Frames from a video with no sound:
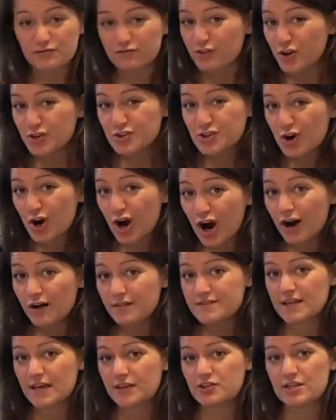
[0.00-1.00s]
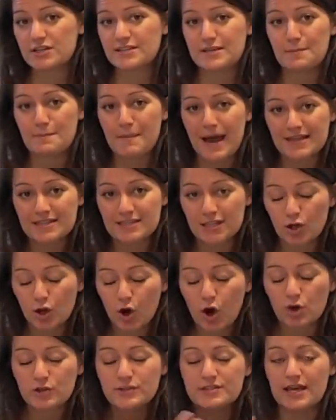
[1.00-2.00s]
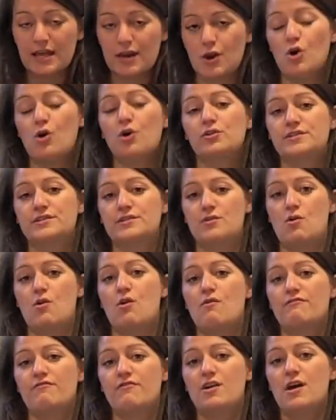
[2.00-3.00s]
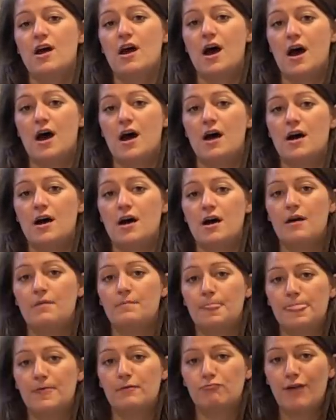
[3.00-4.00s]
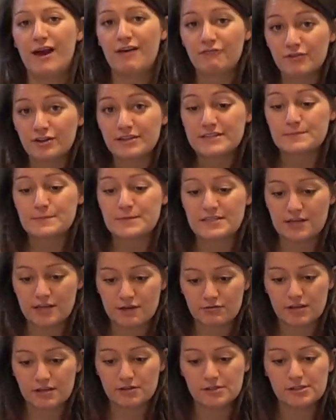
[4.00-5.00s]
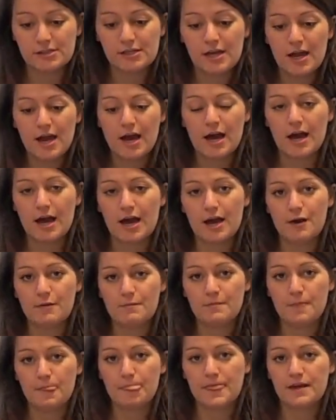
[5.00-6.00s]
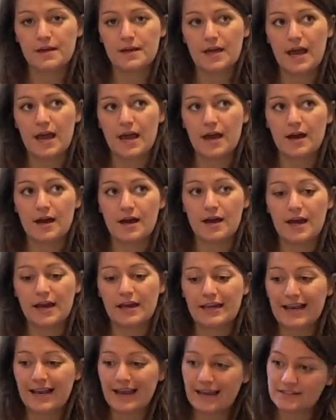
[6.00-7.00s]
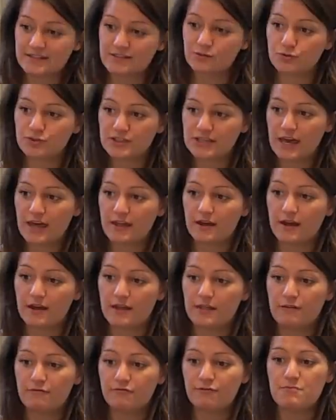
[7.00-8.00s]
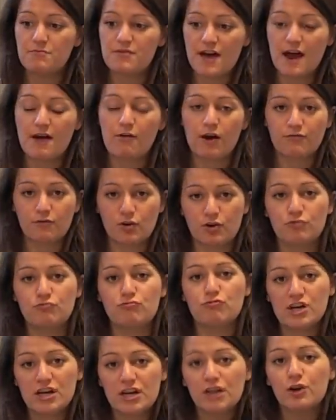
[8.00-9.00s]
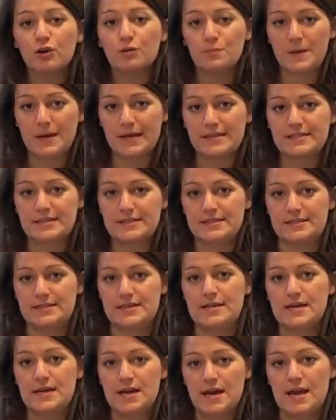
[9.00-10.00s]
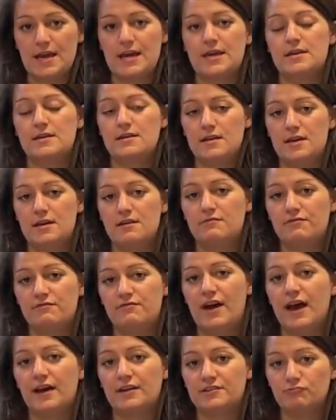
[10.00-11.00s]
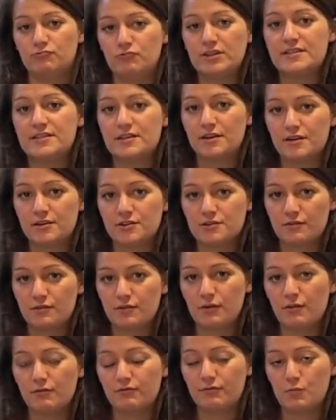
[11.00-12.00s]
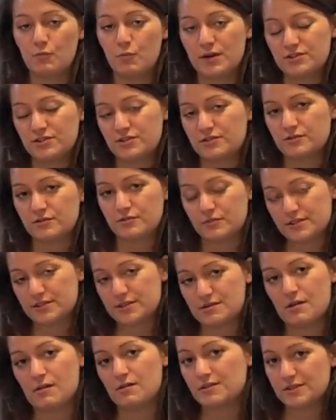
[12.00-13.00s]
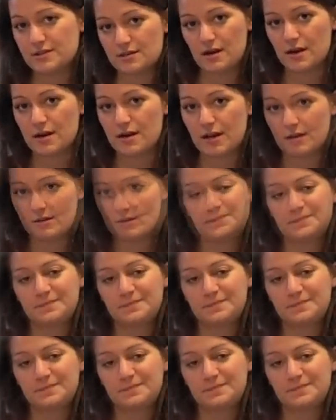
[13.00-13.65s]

photographs and just amass lots and lots of reference material and collect it all together. And then from there I've got a really good basis in fact and research from which to start designing.